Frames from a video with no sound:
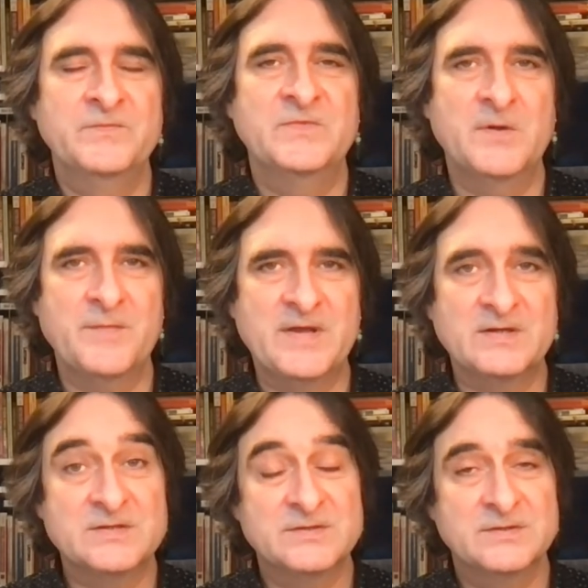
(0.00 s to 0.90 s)
that
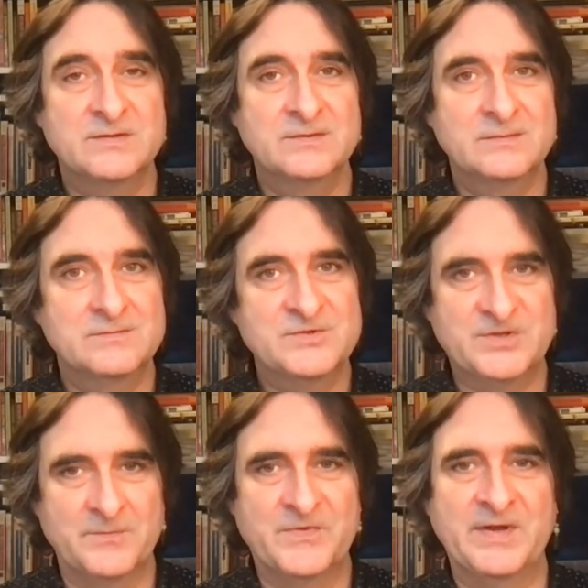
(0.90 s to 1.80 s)
makes
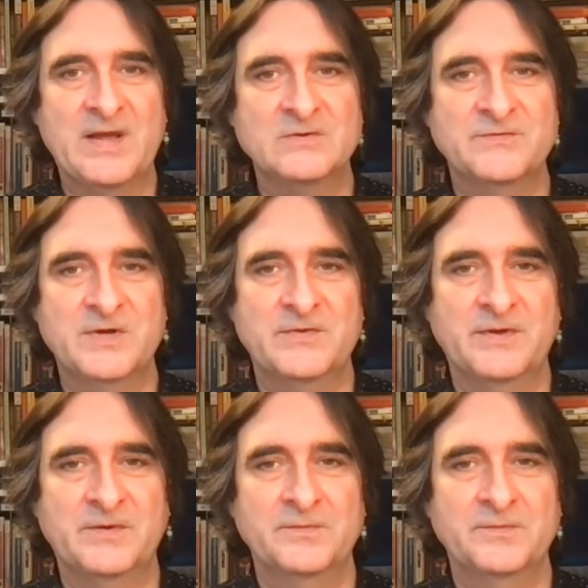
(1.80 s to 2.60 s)
something out of nothing.